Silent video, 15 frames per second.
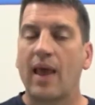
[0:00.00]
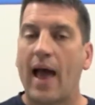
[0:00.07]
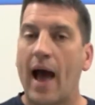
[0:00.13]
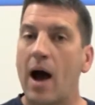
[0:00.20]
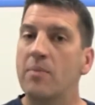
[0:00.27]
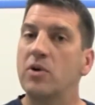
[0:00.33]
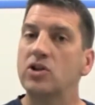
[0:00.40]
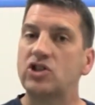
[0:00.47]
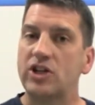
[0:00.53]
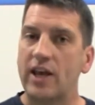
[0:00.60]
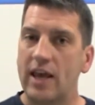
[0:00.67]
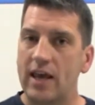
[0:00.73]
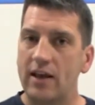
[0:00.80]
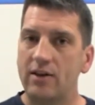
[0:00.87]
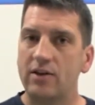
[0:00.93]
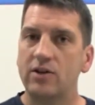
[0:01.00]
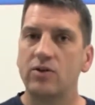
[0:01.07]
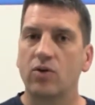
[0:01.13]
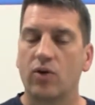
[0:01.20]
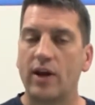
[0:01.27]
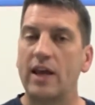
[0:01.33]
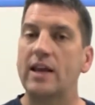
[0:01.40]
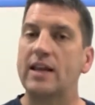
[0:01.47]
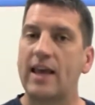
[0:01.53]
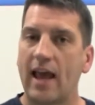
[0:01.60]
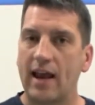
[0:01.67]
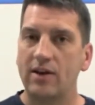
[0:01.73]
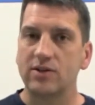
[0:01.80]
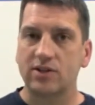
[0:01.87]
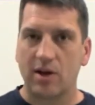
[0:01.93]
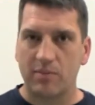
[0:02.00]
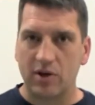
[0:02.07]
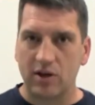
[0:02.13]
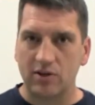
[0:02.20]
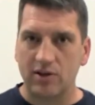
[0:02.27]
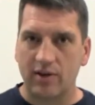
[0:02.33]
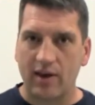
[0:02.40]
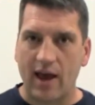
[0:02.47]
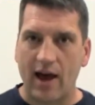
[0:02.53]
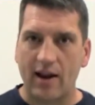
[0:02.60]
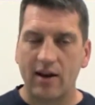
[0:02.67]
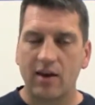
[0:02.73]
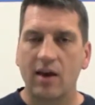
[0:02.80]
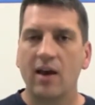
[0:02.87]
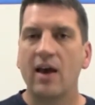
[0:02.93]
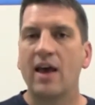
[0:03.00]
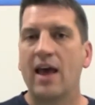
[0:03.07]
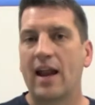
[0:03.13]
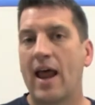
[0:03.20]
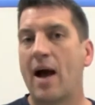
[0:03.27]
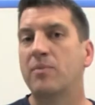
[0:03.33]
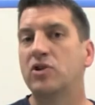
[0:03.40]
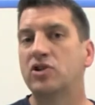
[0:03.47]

How much heat or heat gain is coming into the attic, and how